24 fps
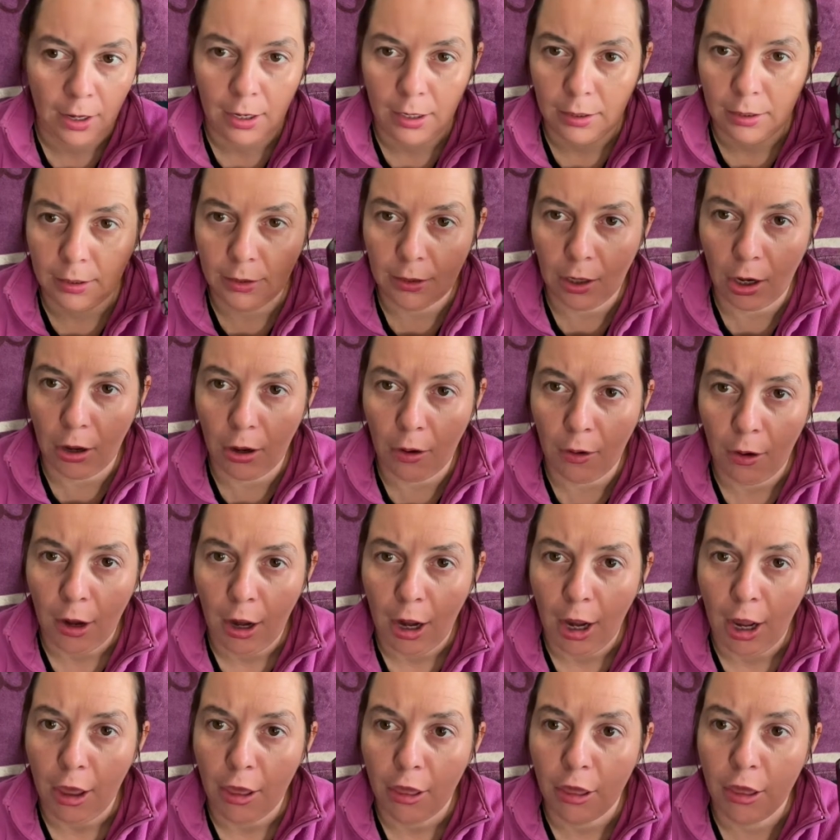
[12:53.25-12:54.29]
So
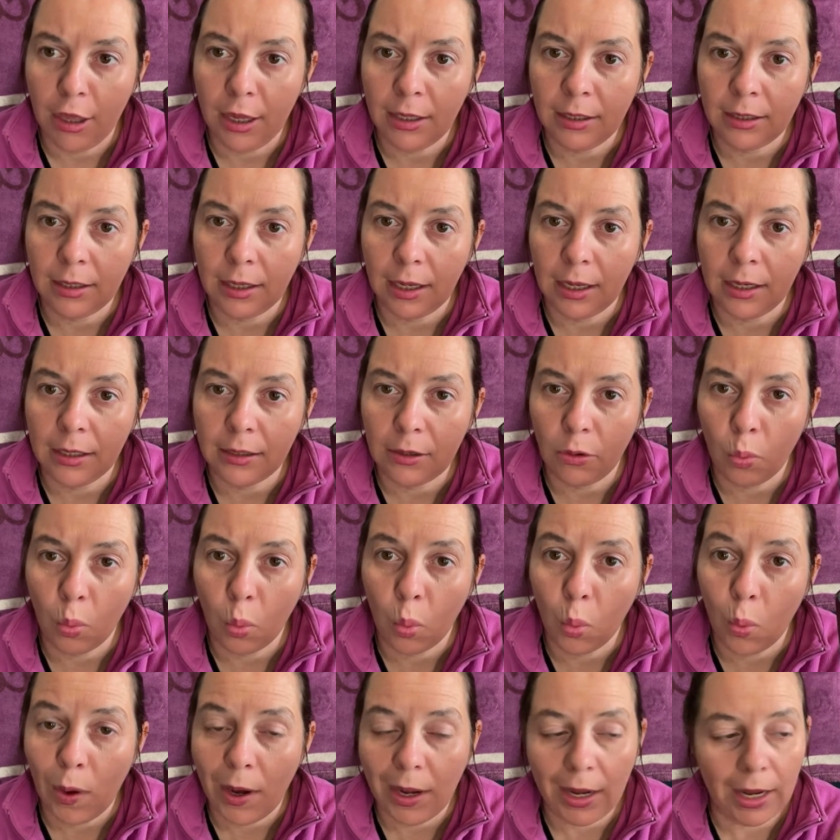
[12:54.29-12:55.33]
this is a
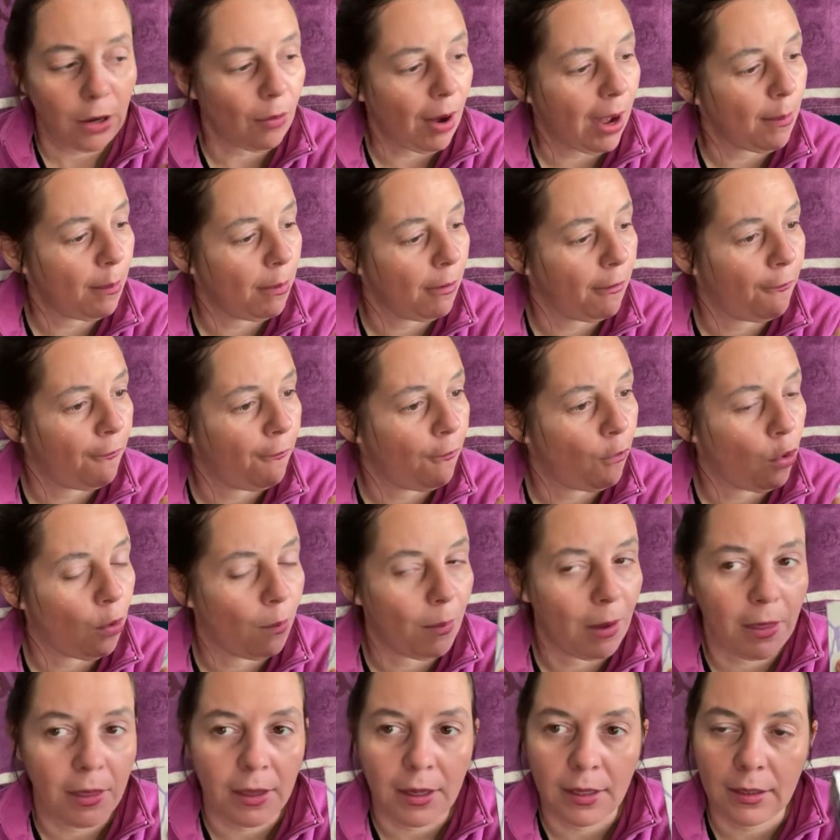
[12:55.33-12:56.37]
really great
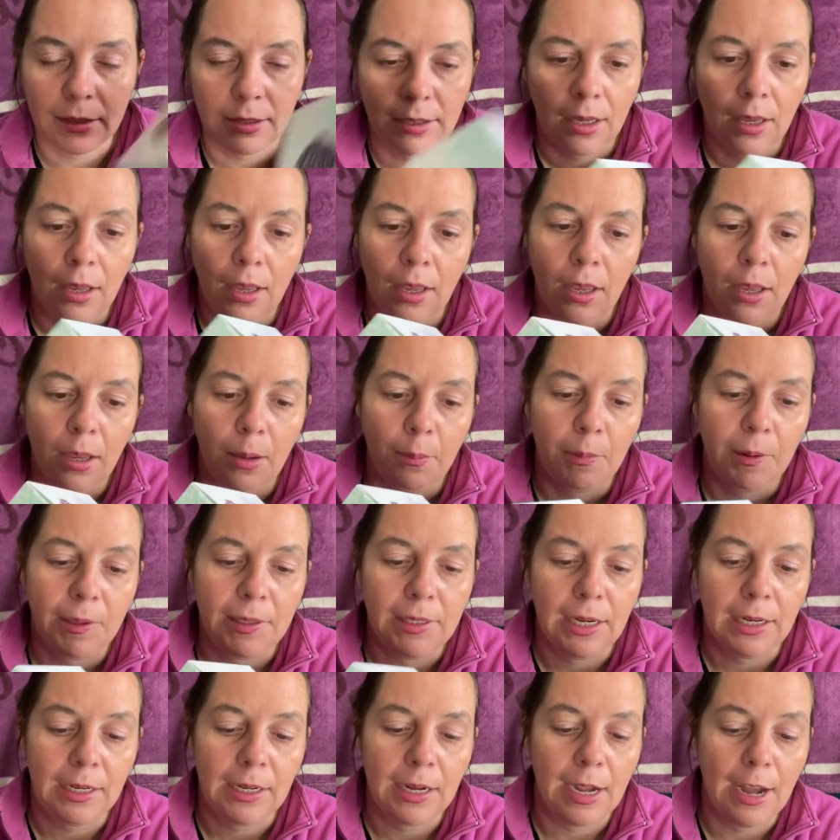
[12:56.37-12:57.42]
performer, this
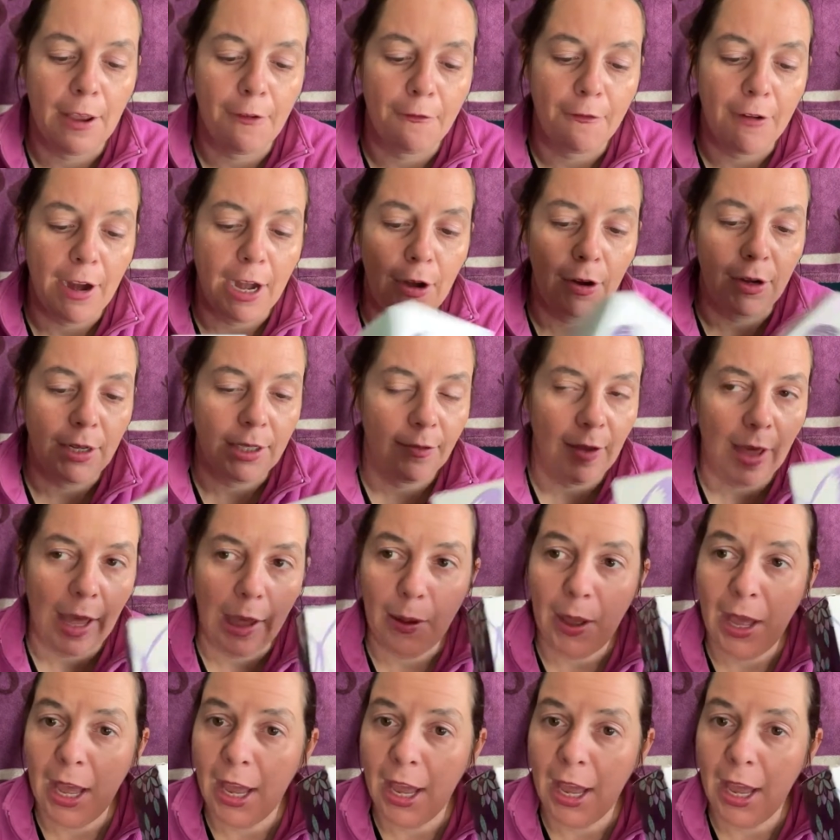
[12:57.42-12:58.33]
particular fragrance flower.